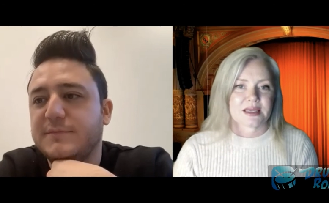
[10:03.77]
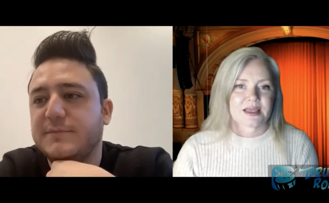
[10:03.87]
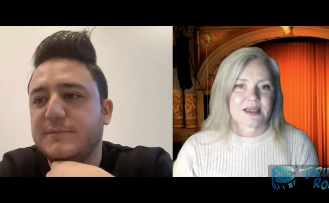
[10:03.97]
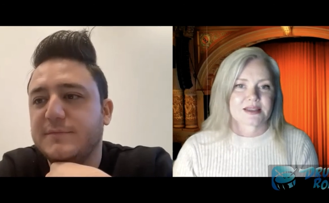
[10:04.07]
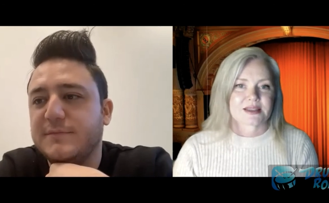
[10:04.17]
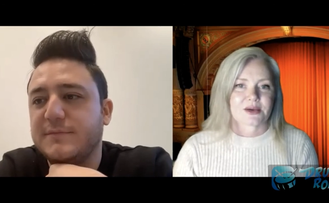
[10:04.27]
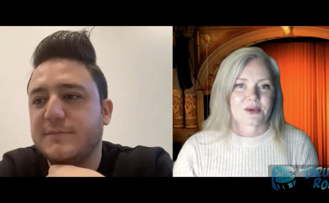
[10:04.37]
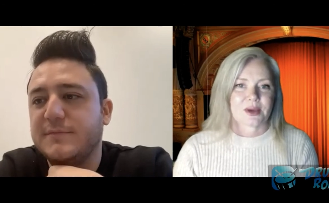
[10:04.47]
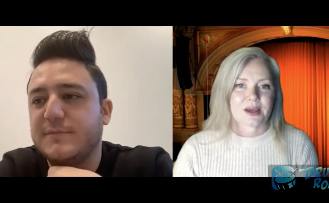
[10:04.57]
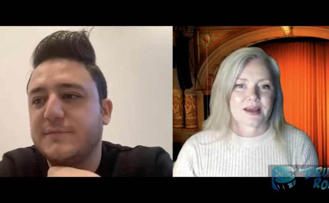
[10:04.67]
Speaker 1: So
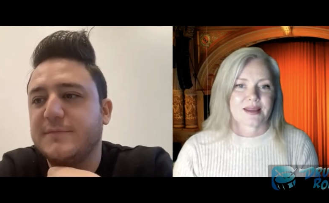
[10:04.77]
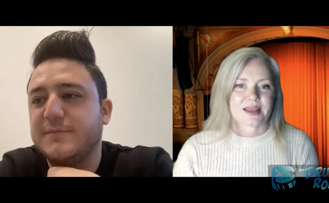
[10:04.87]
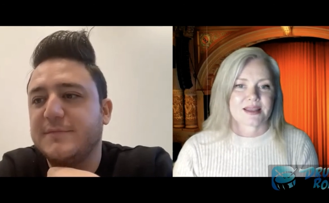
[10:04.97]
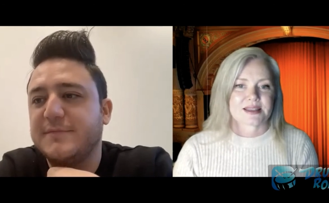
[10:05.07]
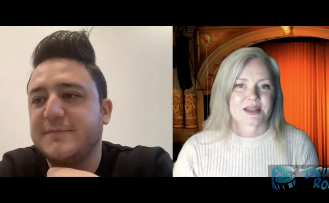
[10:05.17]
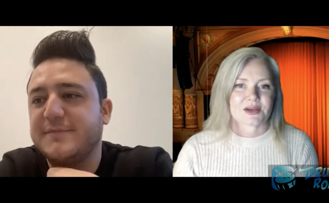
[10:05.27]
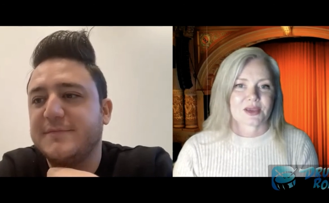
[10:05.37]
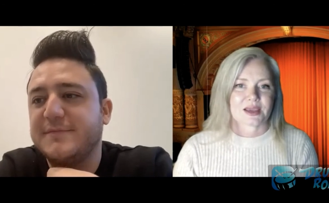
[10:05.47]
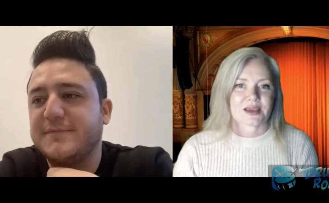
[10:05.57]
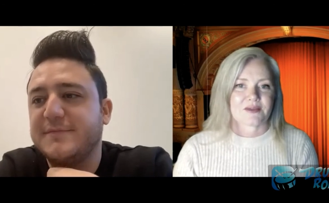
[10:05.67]
uh, that's
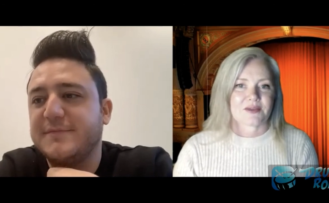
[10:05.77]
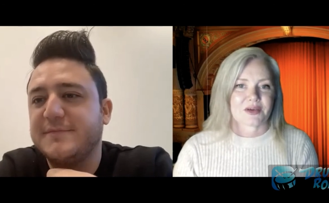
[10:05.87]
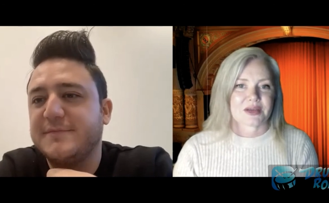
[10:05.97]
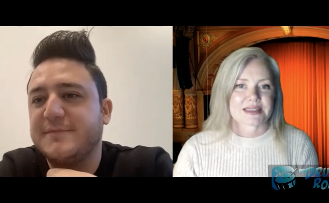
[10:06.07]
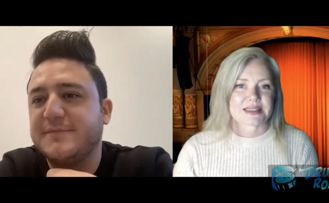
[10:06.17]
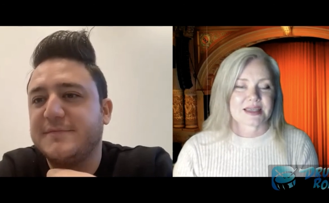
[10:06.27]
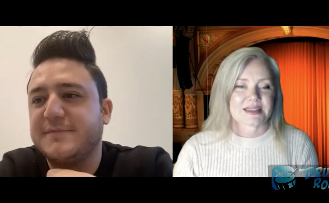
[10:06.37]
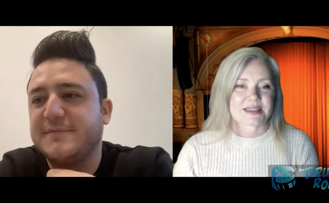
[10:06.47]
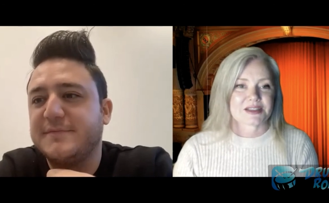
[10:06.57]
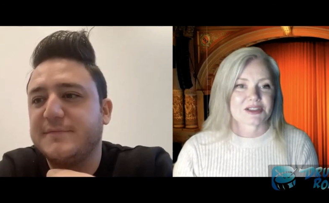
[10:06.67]
looking very exciting.
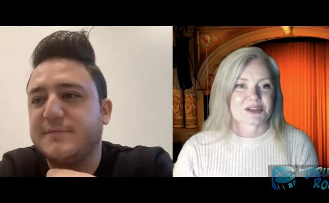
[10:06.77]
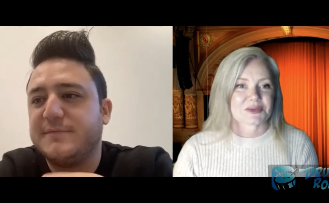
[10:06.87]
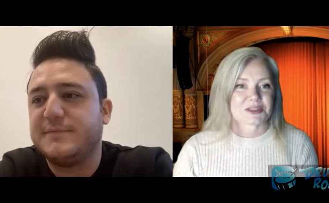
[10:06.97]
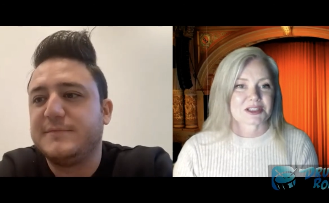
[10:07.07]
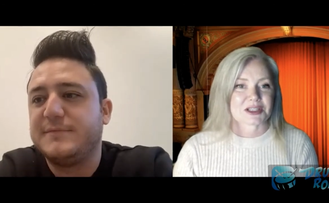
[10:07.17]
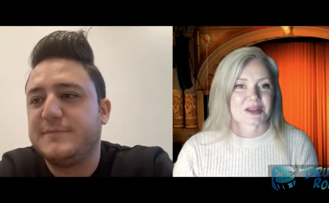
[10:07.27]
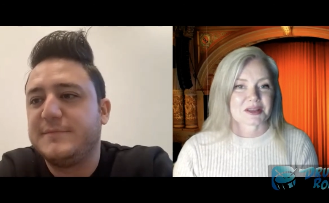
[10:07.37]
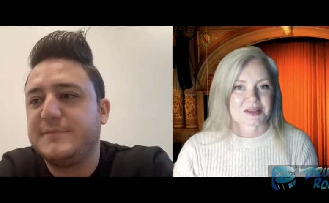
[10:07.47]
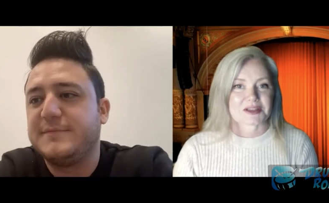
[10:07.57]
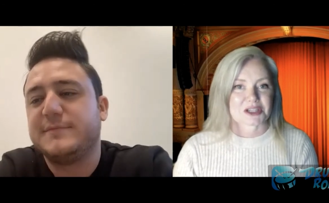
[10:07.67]
That's, that's going, I
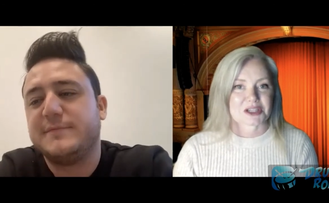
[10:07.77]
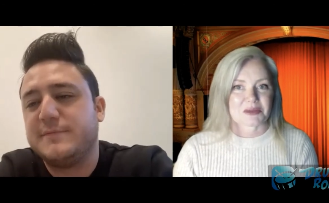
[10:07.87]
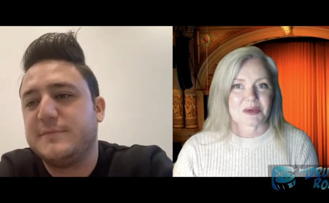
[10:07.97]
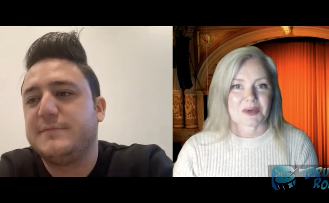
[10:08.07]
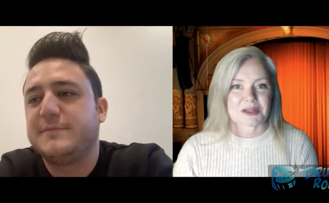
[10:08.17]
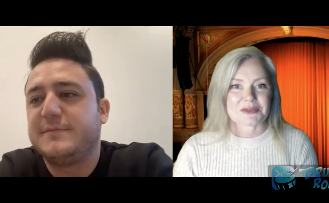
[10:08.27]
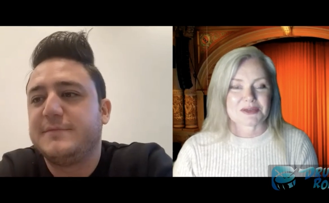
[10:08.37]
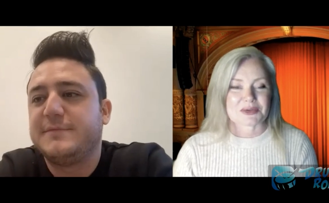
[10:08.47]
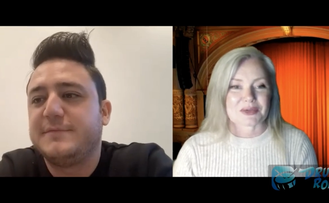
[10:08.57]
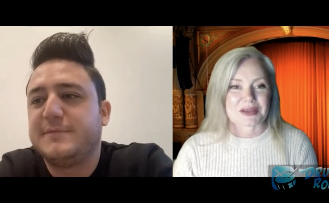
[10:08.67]
think it's going to be
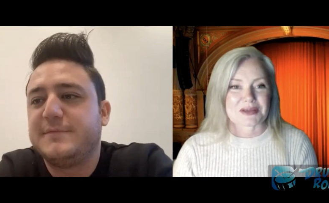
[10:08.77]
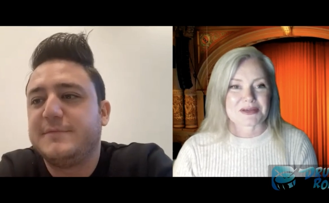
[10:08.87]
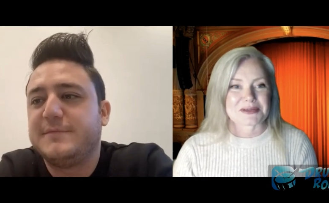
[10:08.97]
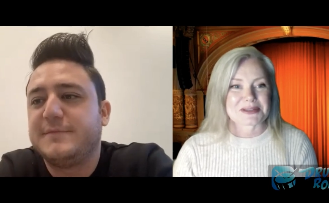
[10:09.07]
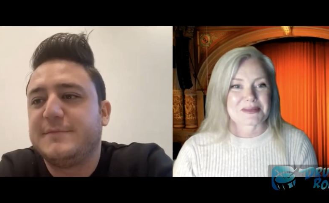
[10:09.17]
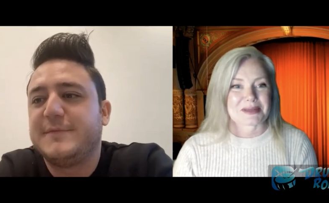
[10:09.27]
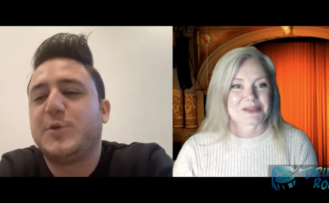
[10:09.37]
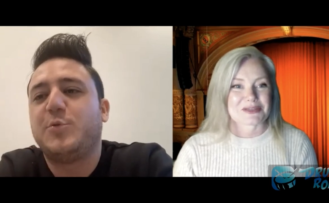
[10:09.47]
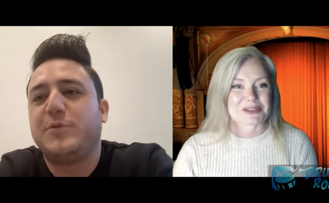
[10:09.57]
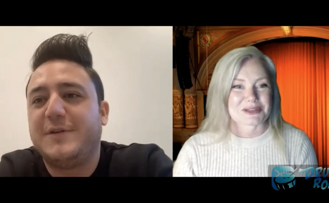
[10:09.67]
wonderful. Thank you so much
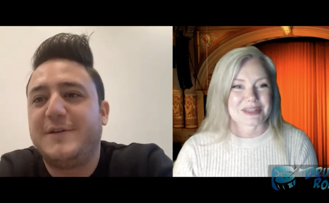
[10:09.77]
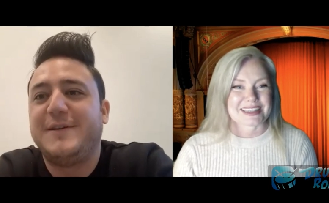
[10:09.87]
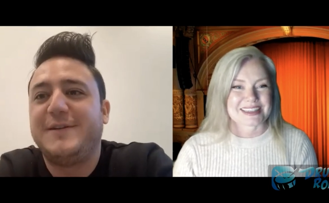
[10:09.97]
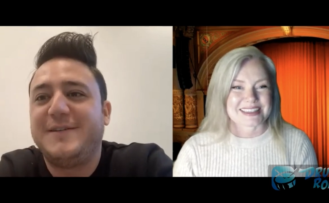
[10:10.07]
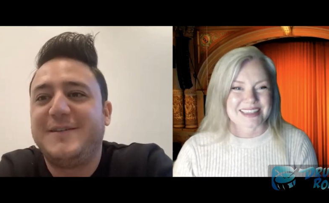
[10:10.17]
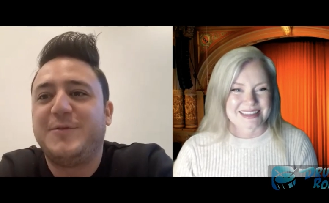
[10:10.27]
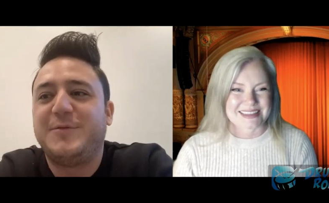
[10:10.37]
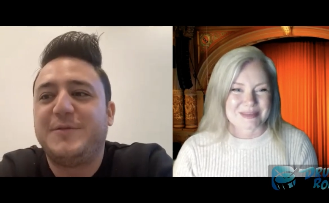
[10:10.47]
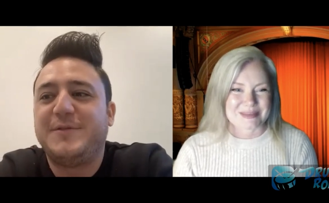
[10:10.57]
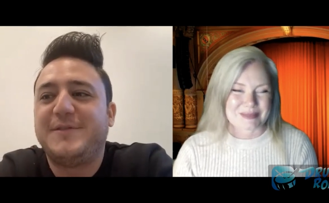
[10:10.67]
for
Speaker 2: joining us today,
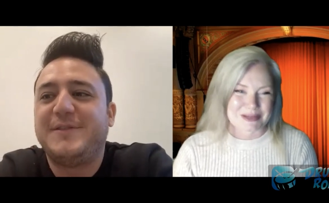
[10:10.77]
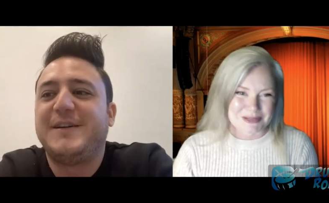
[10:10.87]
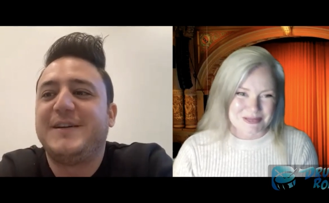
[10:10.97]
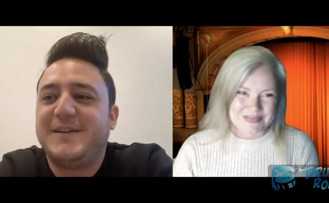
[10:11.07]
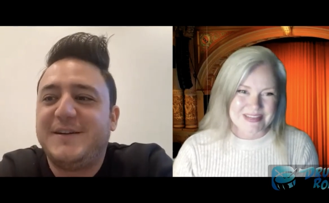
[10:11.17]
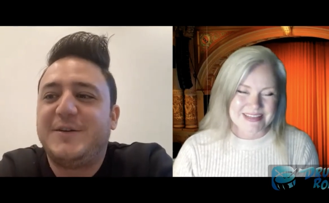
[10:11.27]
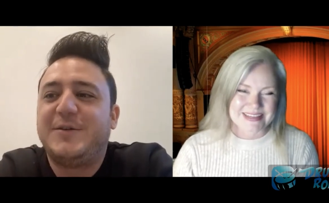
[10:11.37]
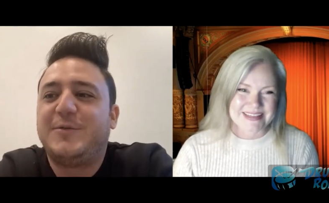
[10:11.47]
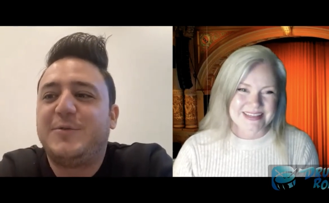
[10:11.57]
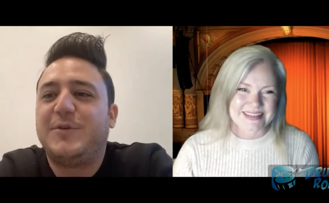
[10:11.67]
Gian Marco.
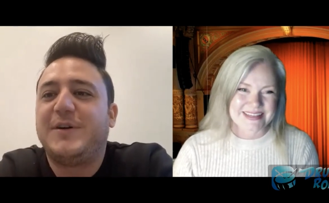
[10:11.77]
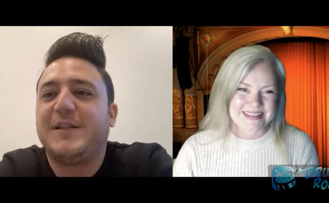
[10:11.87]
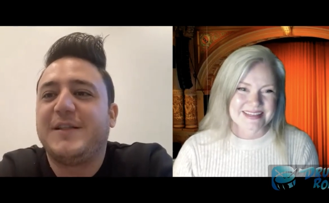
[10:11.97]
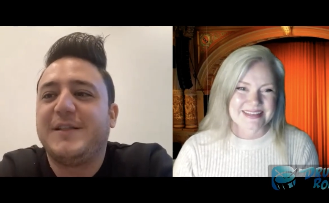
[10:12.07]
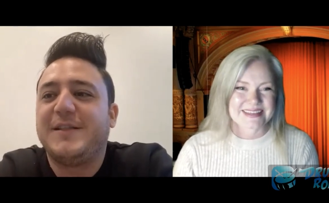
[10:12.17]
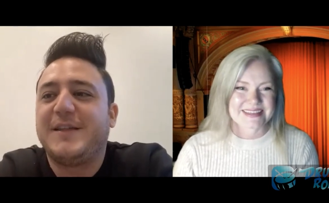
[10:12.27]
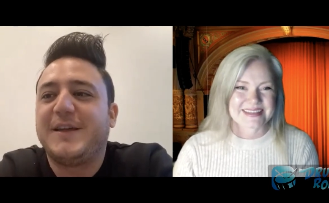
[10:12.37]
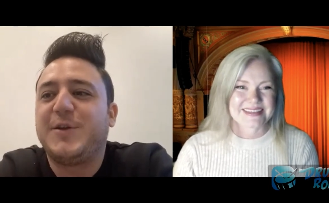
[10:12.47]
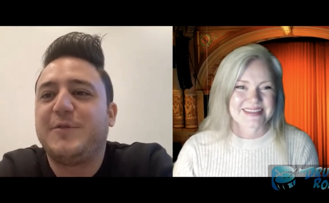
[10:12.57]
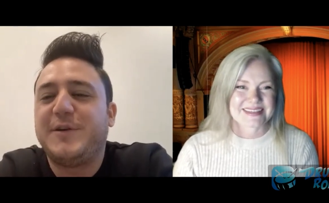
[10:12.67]
Well,
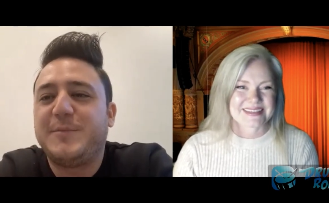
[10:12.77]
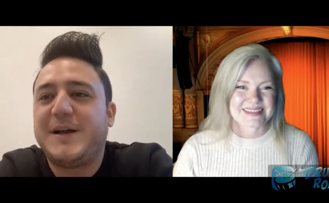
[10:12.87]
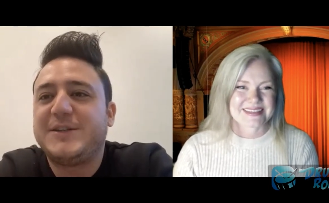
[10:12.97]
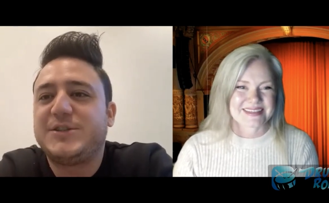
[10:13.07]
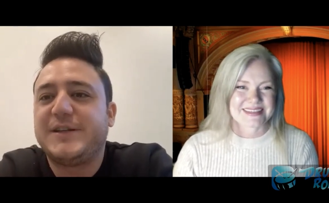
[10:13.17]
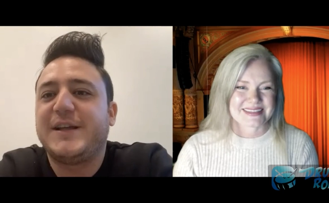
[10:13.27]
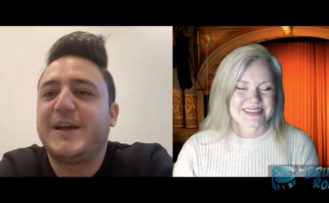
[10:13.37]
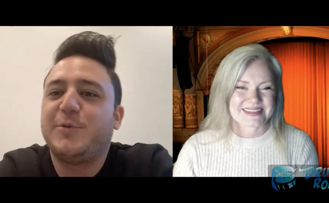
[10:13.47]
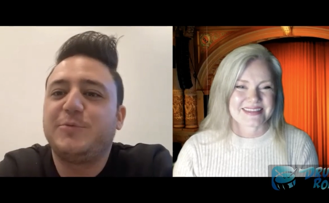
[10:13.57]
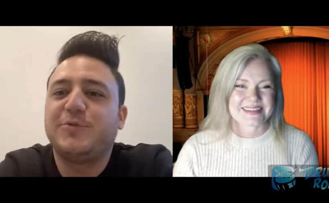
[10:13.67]
thank you very much, and I
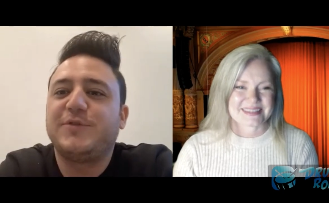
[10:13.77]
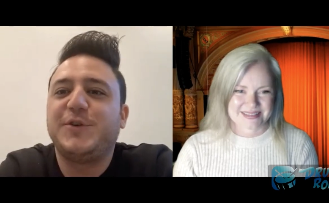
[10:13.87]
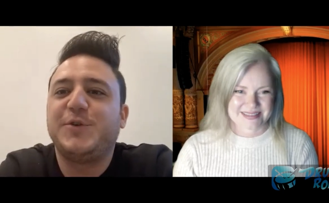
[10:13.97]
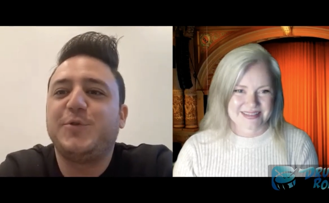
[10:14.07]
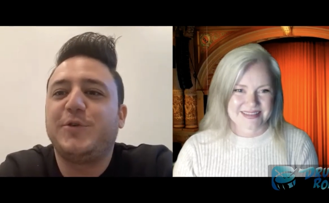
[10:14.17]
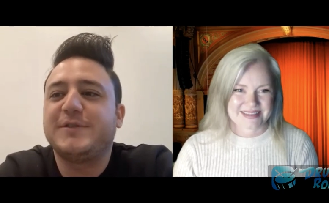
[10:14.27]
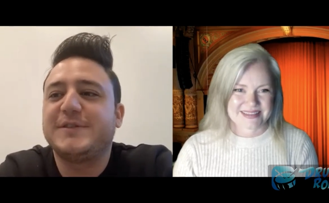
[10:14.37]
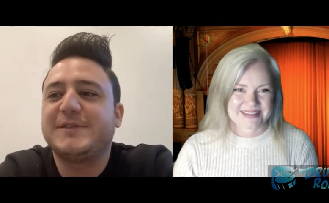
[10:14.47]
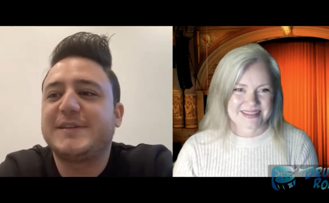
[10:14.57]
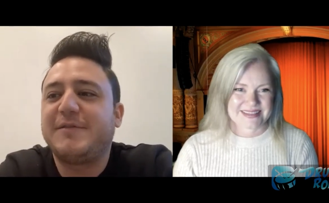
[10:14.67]
hope to see you on the
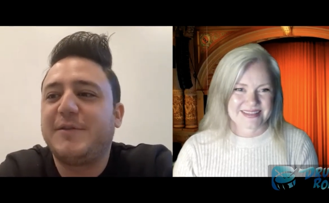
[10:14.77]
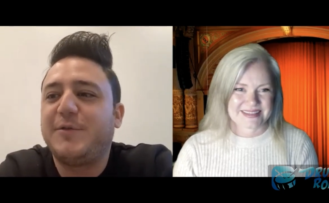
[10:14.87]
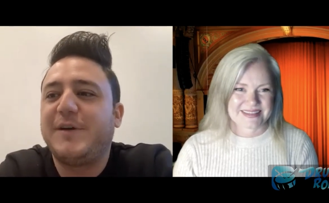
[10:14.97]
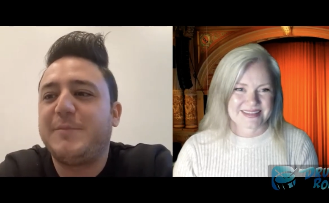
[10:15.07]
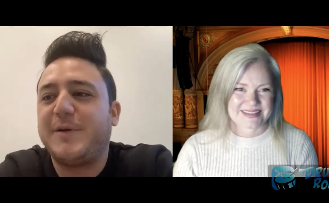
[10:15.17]
seventh of November